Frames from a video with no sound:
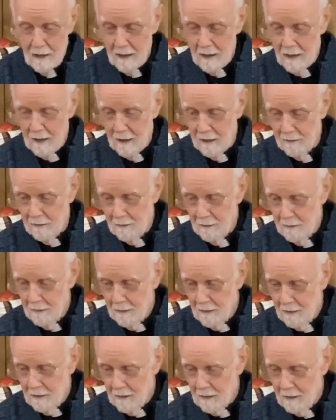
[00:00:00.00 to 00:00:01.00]
And
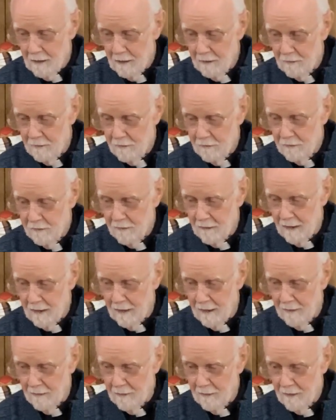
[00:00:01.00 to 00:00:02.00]

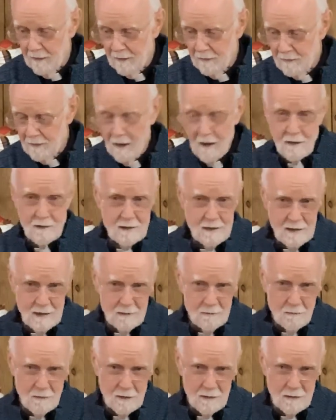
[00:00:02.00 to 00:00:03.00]
it's hard to
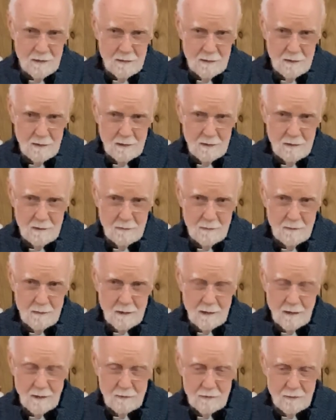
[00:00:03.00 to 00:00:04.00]
live with,
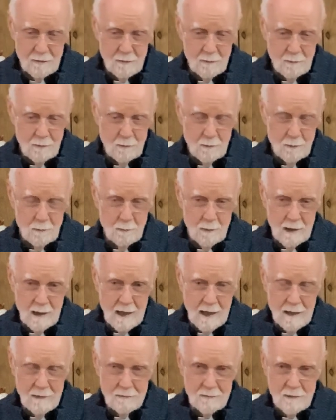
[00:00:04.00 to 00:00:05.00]
because we
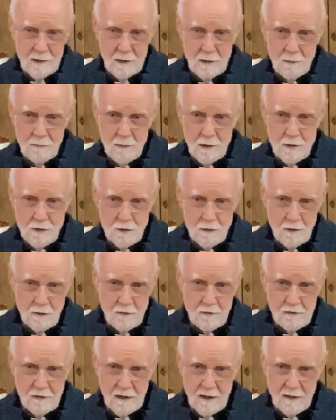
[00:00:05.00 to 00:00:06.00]
have the original
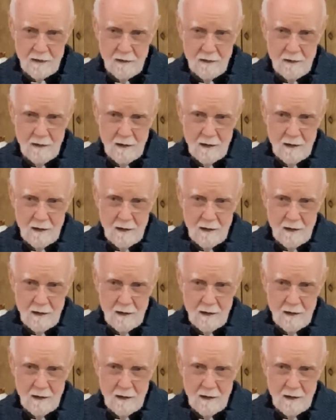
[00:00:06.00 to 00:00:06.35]
sin,